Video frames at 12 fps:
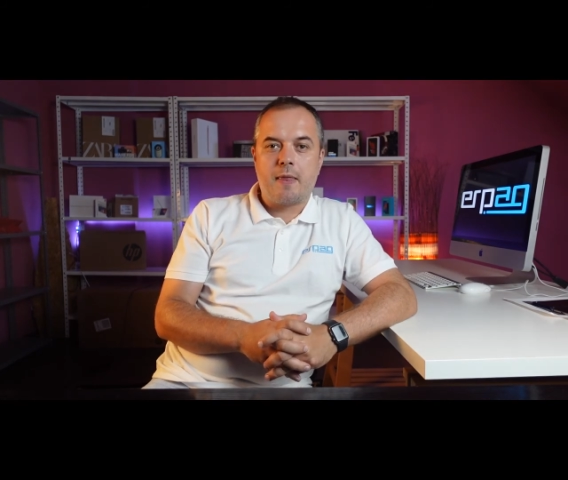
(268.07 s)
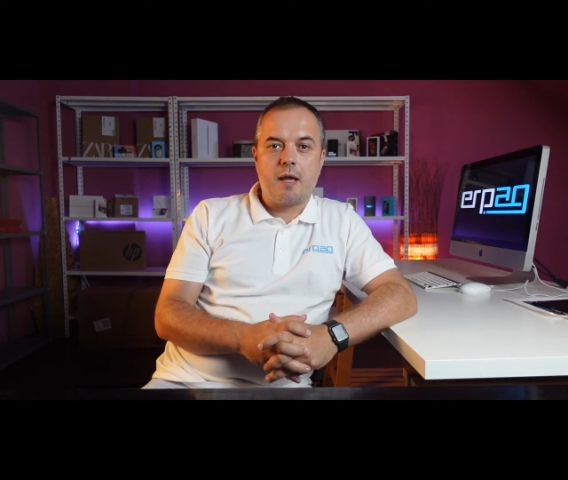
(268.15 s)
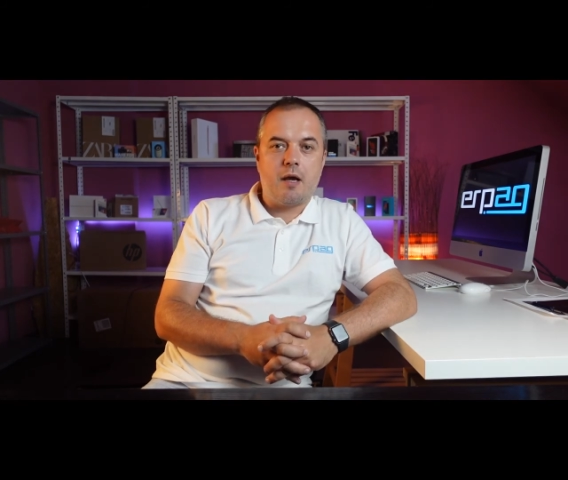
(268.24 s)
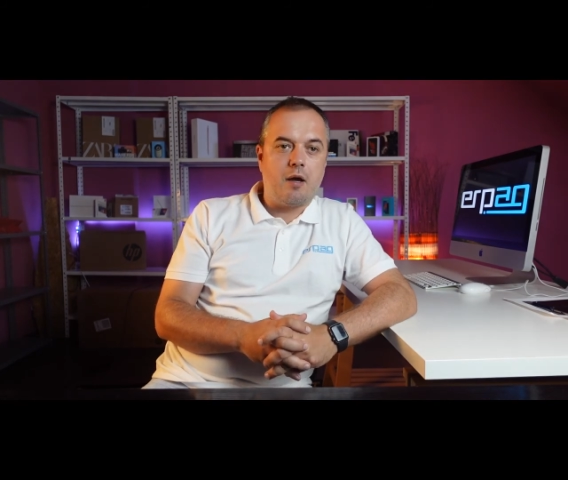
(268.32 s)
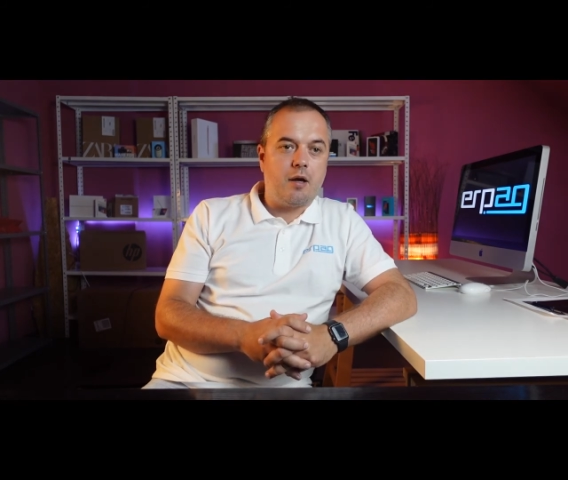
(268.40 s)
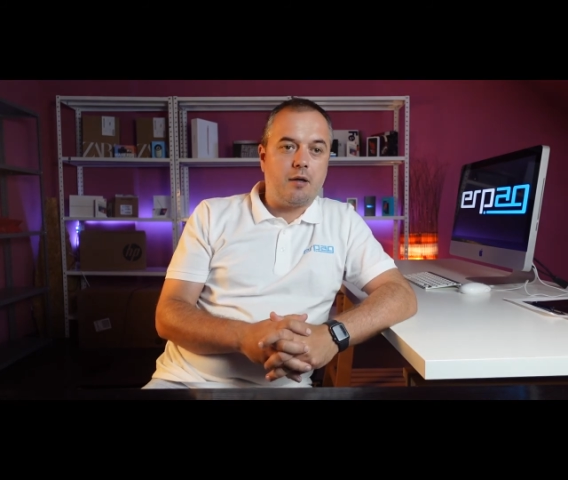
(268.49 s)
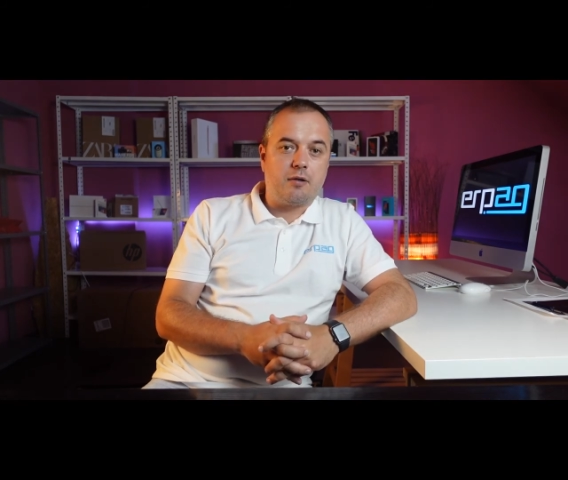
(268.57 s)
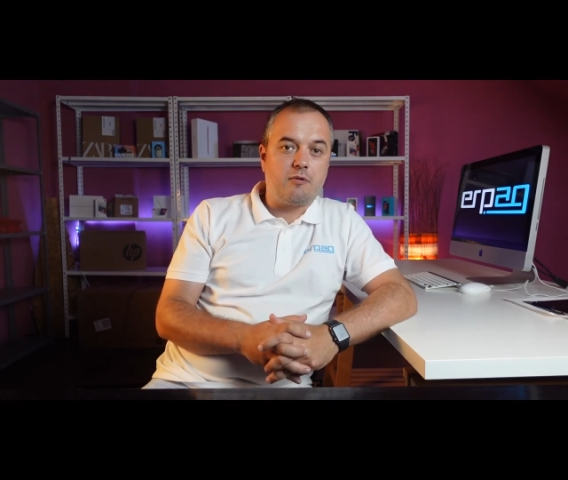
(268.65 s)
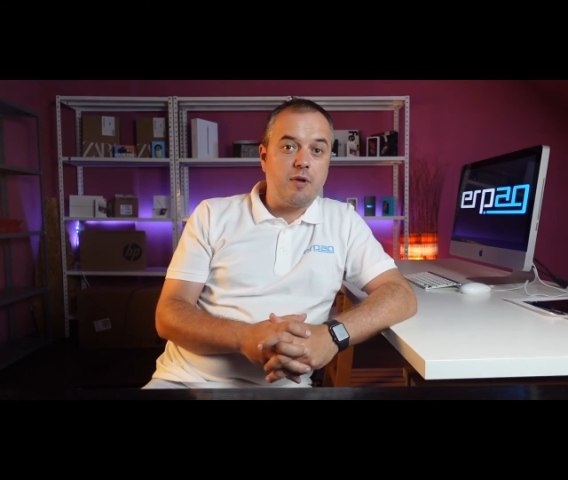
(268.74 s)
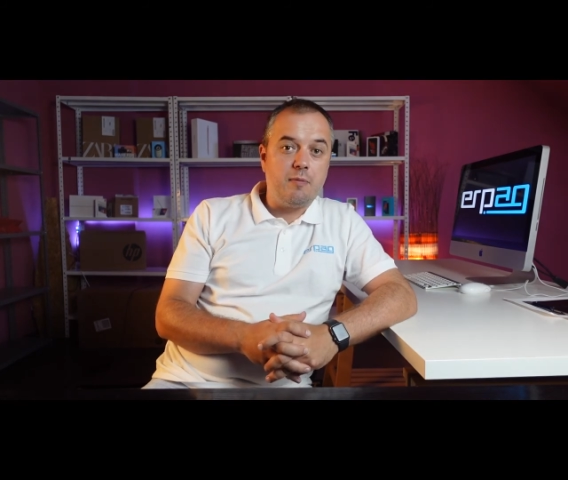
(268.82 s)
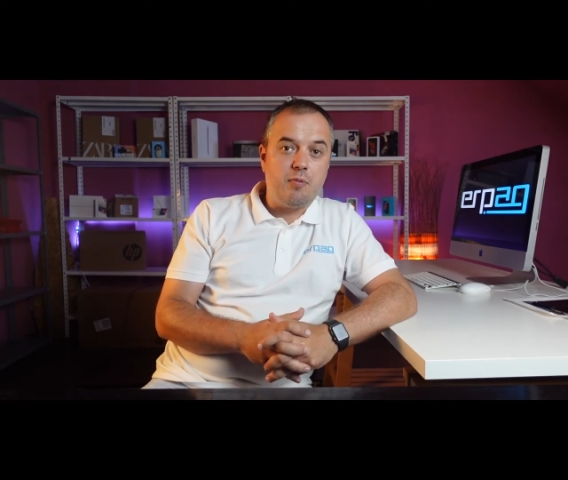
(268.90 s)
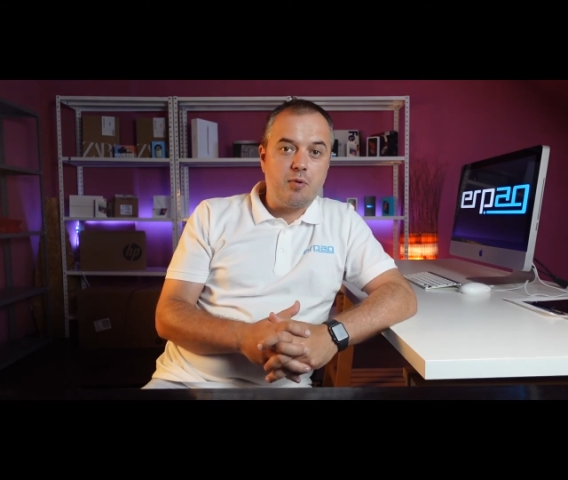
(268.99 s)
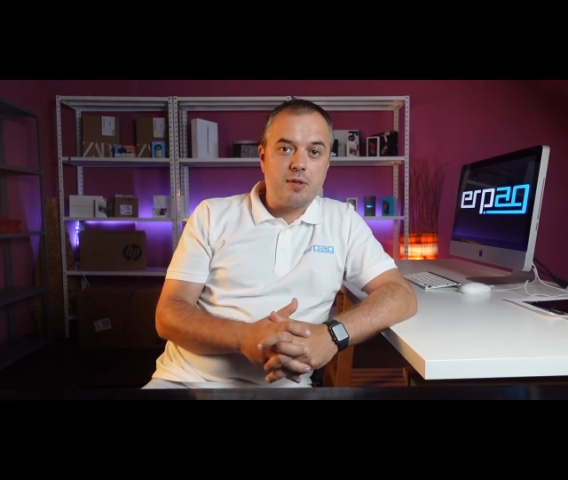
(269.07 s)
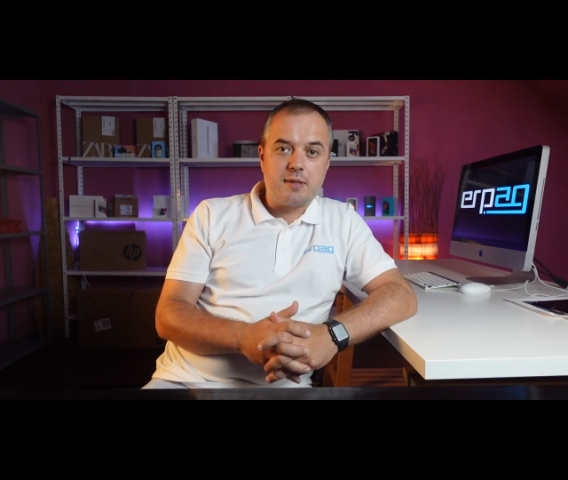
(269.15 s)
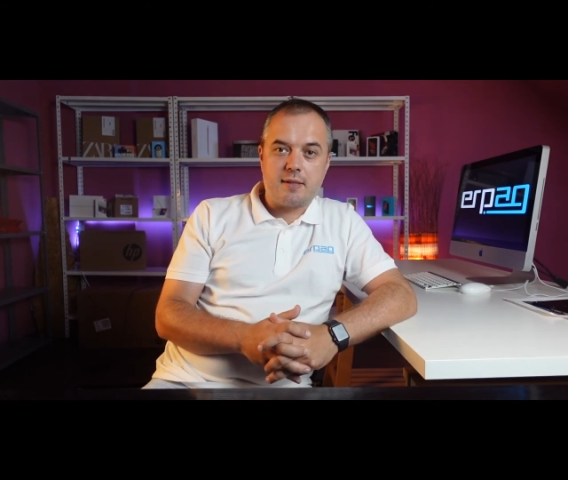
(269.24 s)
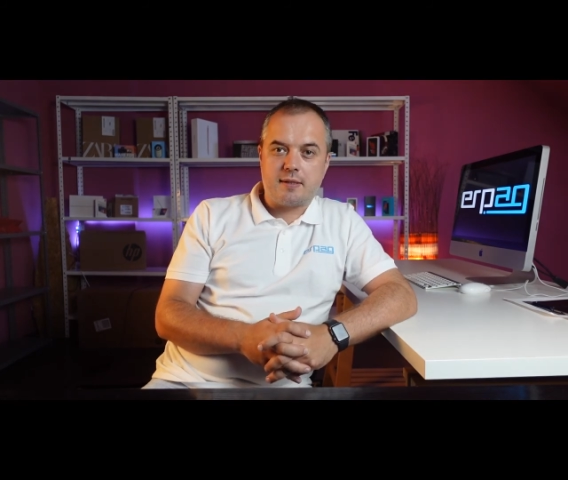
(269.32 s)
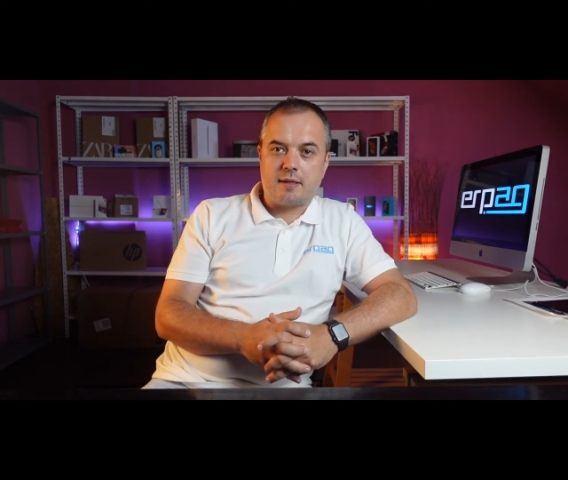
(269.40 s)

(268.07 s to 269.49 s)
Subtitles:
QuickBooks as